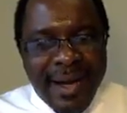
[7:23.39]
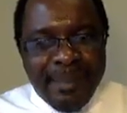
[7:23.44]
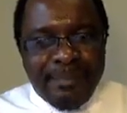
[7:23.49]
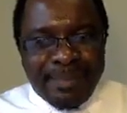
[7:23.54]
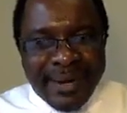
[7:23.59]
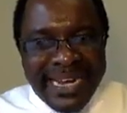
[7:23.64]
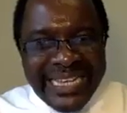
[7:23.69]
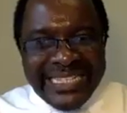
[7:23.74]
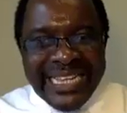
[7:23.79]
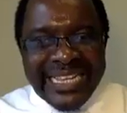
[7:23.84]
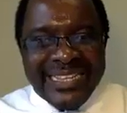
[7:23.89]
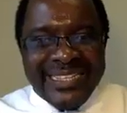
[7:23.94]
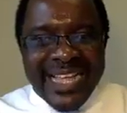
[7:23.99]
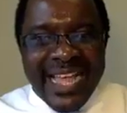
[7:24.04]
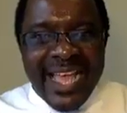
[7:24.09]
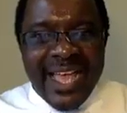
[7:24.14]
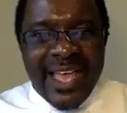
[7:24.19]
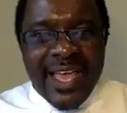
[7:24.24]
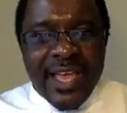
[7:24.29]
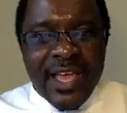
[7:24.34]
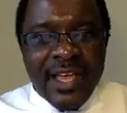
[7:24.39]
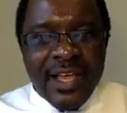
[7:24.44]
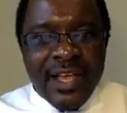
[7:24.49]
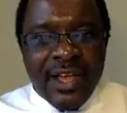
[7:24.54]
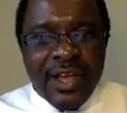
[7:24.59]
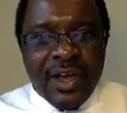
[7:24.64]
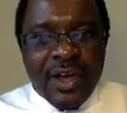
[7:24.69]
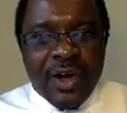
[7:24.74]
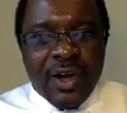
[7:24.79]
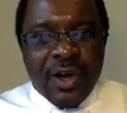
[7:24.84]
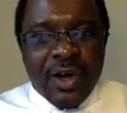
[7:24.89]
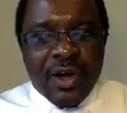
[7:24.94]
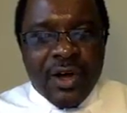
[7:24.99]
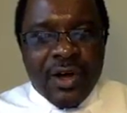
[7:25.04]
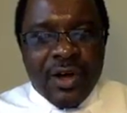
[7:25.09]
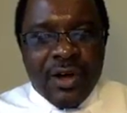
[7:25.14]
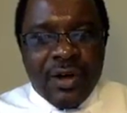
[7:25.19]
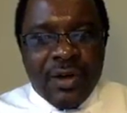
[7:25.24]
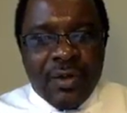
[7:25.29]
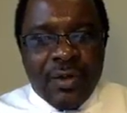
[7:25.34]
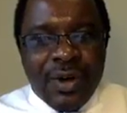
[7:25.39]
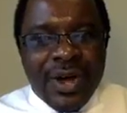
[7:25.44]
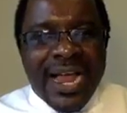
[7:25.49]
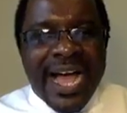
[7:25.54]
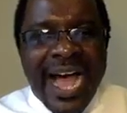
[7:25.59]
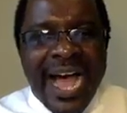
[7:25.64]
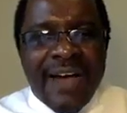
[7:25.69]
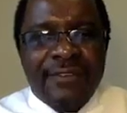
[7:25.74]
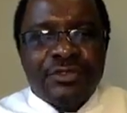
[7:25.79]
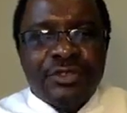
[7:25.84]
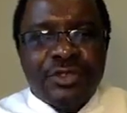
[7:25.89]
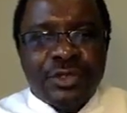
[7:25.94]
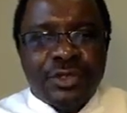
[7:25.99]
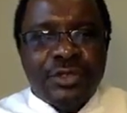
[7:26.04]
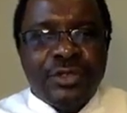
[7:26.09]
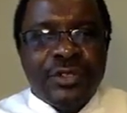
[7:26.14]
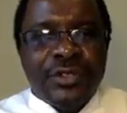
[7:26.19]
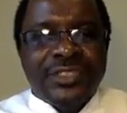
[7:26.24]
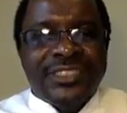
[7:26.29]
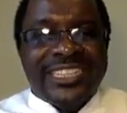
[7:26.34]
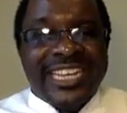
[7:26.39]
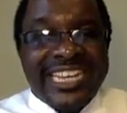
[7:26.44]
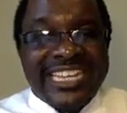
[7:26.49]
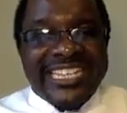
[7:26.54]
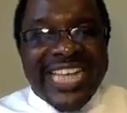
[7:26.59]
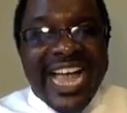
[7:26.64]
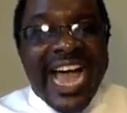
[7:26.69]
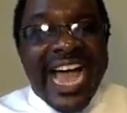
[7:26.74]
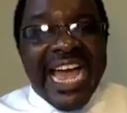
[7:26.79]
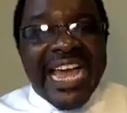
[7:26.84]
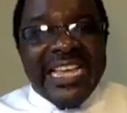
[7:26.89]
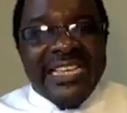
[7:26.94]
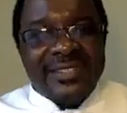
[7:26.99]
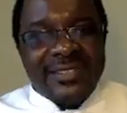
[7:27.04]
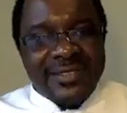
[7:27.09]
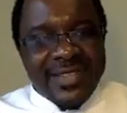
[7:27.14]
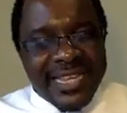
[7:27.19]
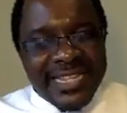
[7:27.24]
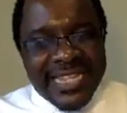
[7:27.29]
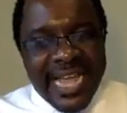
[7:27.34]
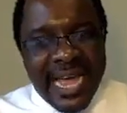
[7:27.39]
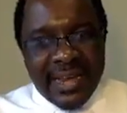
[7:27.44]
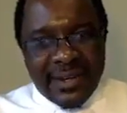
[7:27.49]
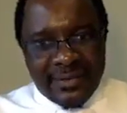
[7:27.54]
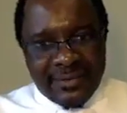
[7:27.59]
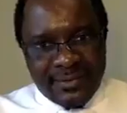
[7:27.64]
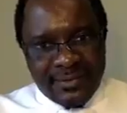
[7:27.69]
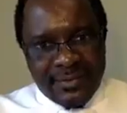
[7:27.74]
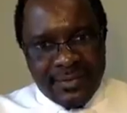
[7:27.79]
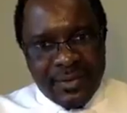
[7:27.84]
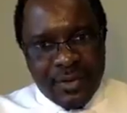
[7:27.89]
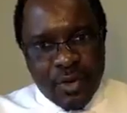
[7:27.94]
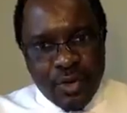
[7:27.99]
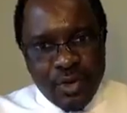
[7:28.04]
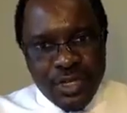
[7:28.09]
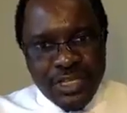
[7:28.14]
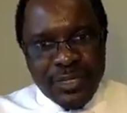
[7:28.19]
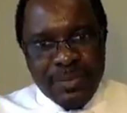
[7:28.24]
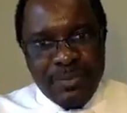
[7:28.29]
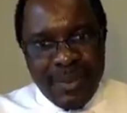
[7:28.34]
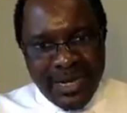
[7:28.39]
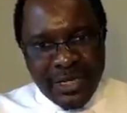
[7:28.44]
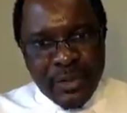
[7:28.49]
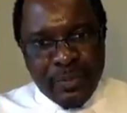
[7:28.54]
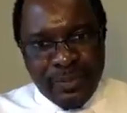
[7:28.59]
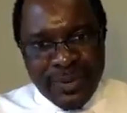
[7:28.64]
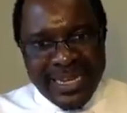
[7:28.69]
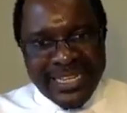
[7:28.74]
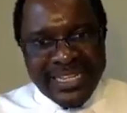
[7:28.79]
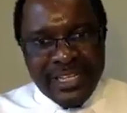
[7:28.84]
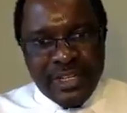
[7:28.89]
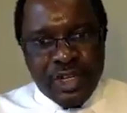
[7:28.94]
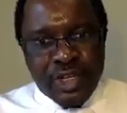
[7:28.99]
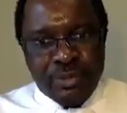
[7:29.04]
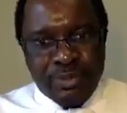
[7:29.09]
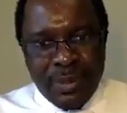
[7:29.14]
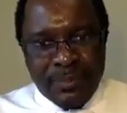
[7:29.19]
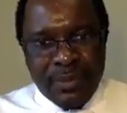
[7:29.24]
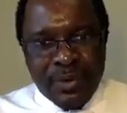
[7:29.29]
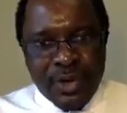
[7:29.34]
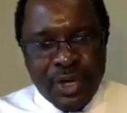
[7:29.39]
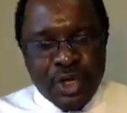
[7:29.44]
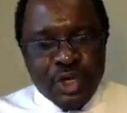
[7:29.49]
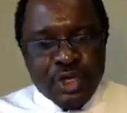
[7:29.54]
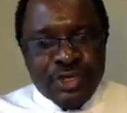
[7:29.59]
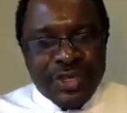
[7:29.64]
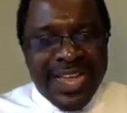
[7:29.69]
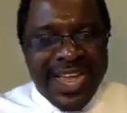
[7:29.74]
Our presence there will have to chastise Satan, who is manipulating those people.